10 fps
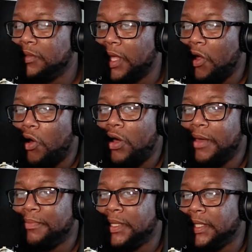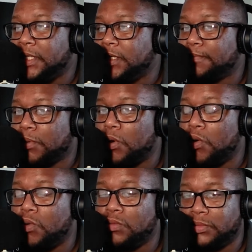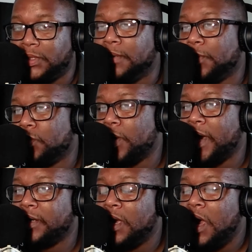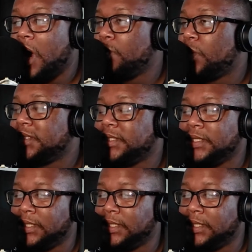They all have been leading pro-Democrat. I watched the